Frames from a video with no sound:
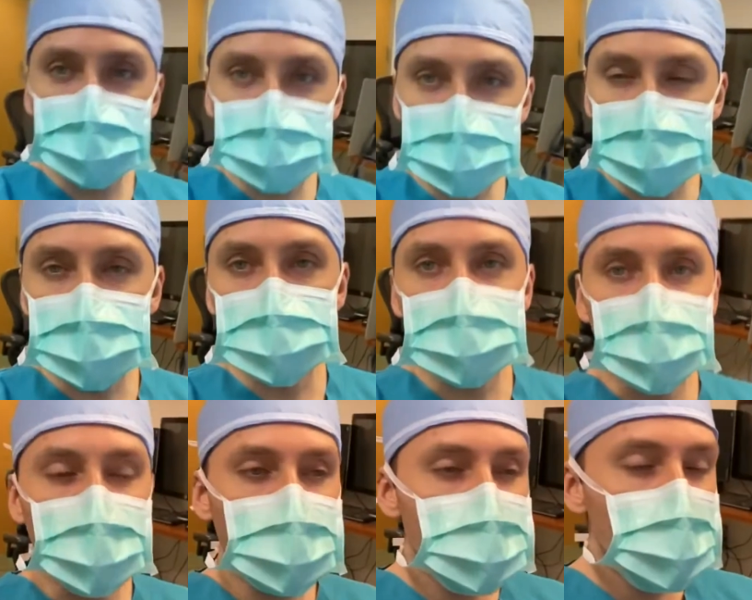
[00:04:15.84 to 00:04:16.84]
as you can see.
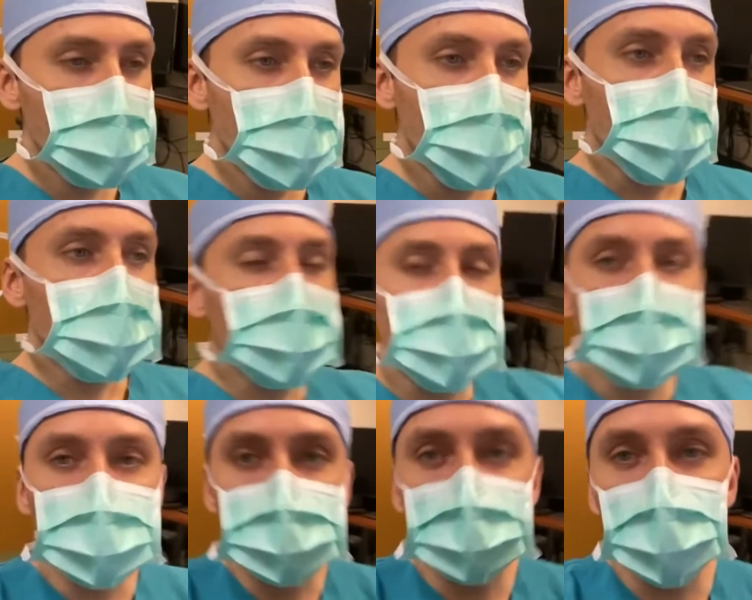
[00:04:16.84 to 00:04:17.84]
And what you
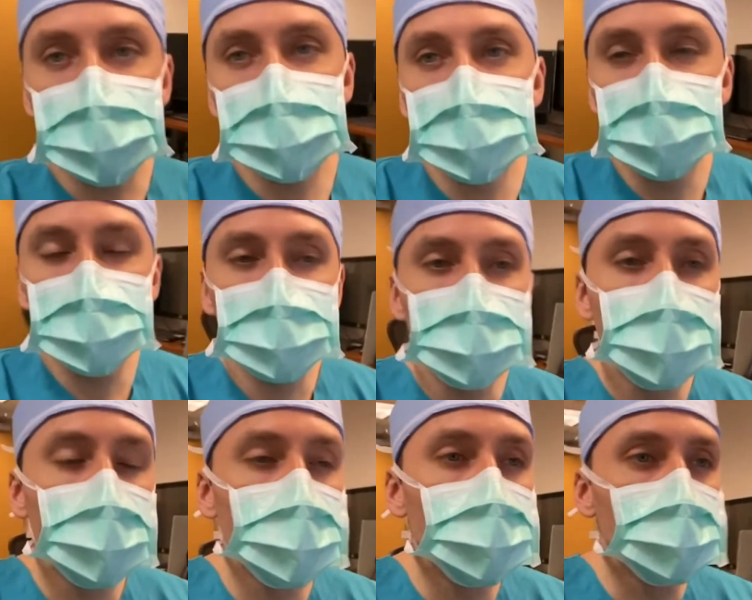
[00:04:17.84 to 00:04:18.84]
all probably don't
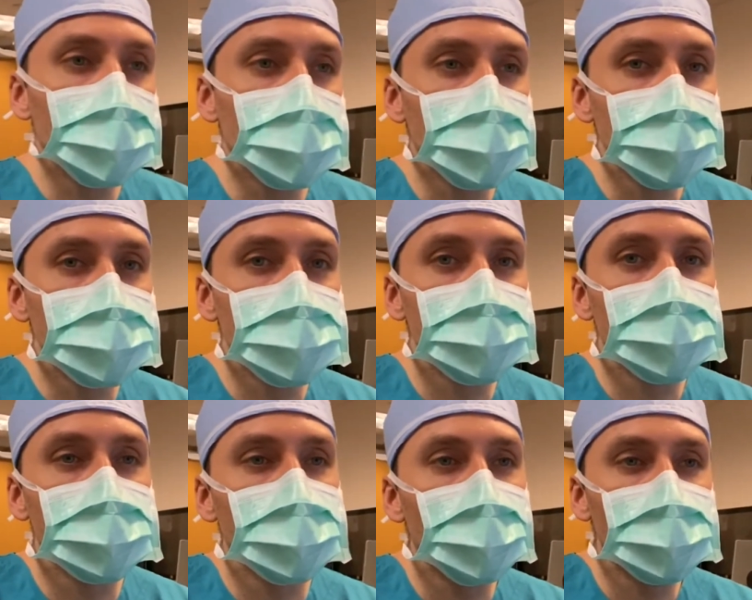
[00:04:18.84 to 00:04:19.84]
know, because
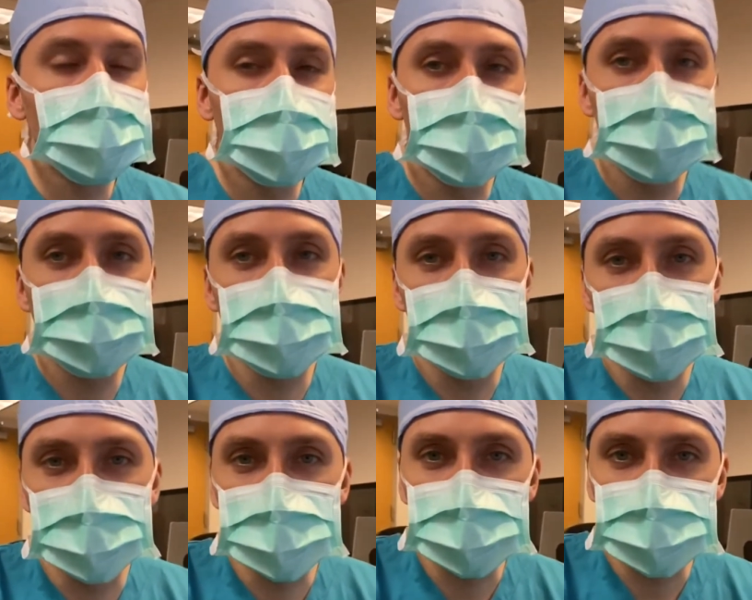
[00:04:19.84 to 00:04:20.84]
a lot of you all see the
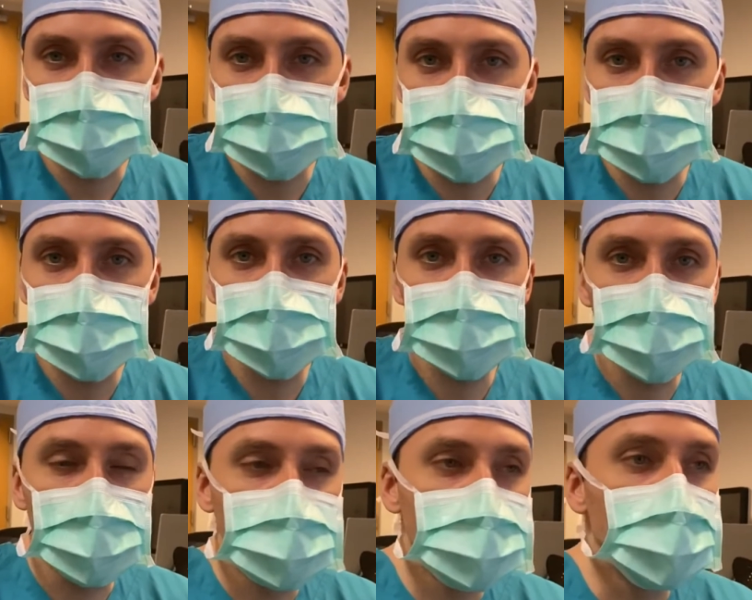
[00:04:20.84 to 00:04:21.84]
emergency stuff
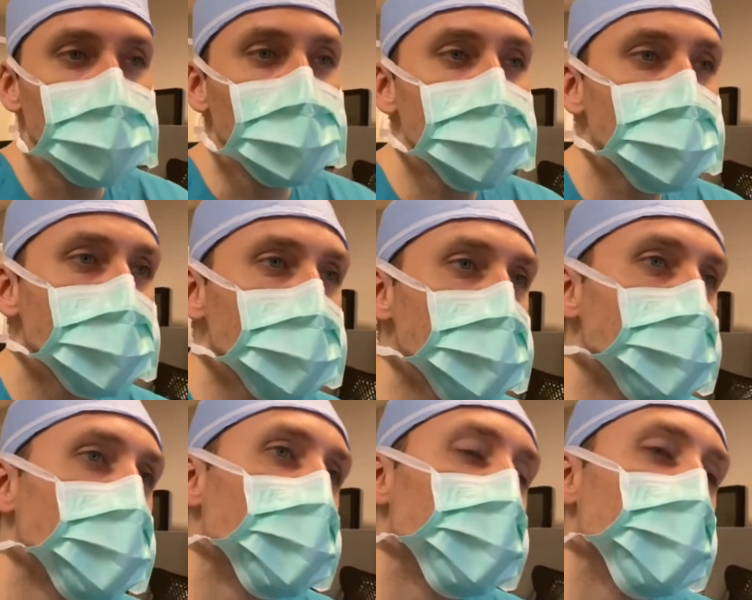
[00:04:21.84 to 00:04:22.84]
in TV shows,
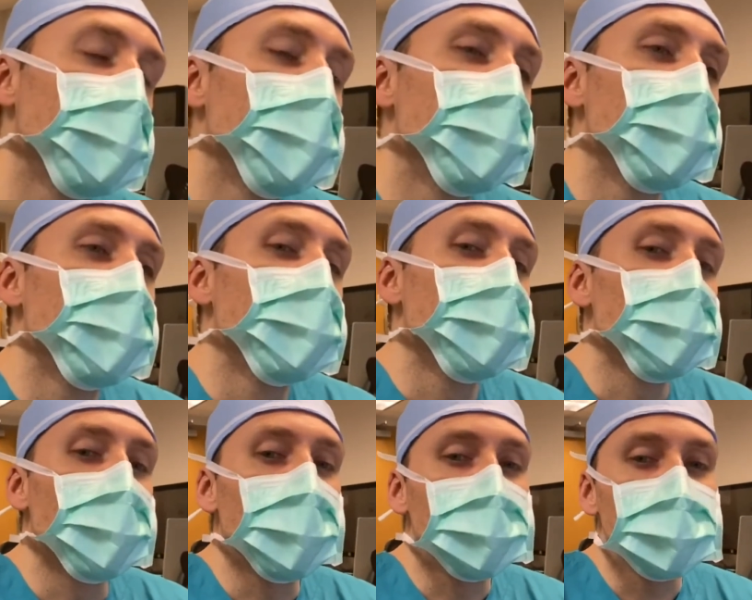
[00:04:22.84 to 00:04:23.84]

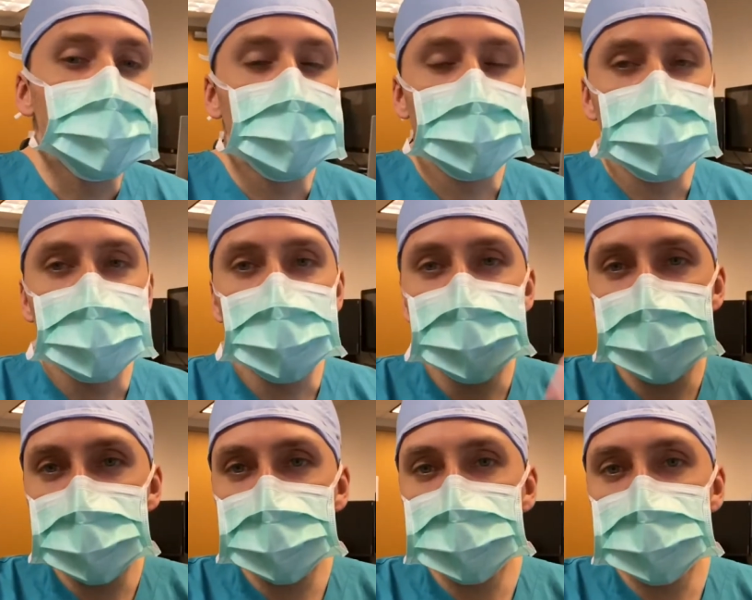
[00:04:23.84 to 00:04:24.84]
but there's this
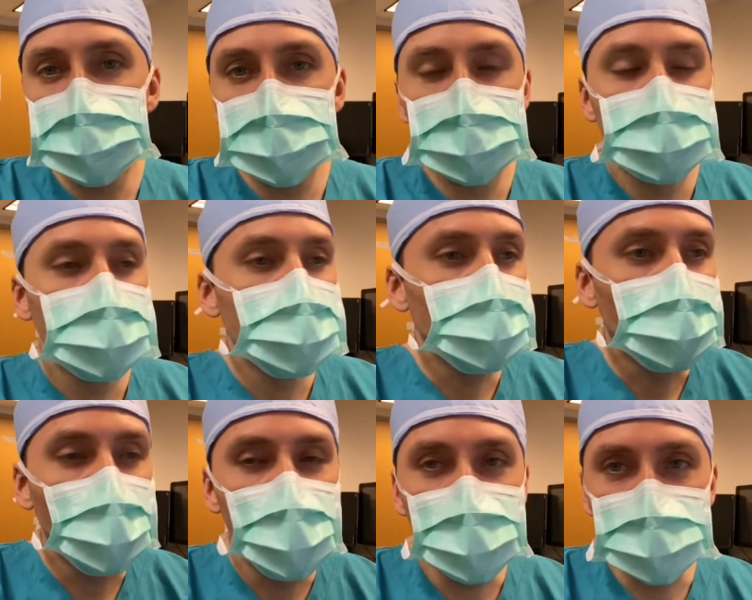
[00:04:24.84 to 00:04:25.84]
huge
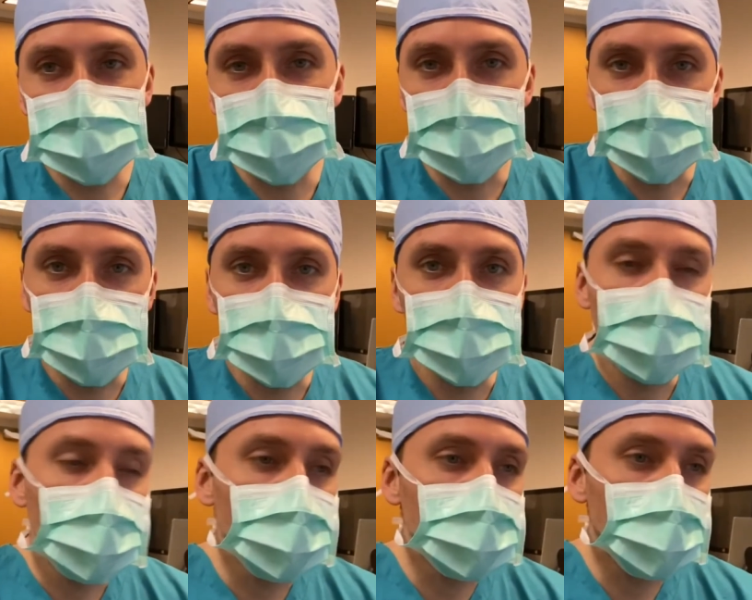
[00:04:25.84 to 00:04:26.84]
waiting period. The
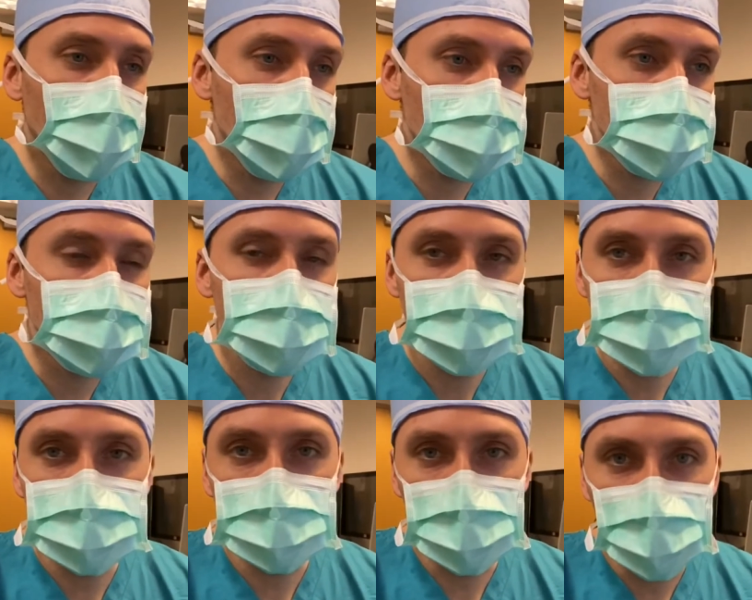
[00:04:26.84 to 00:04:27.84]
whole game is hurry up
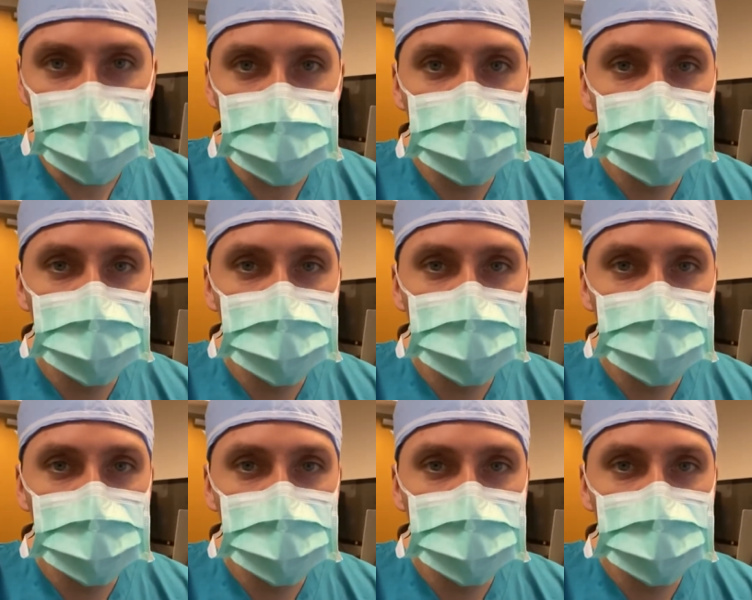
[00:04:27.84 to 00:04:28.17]
and wait.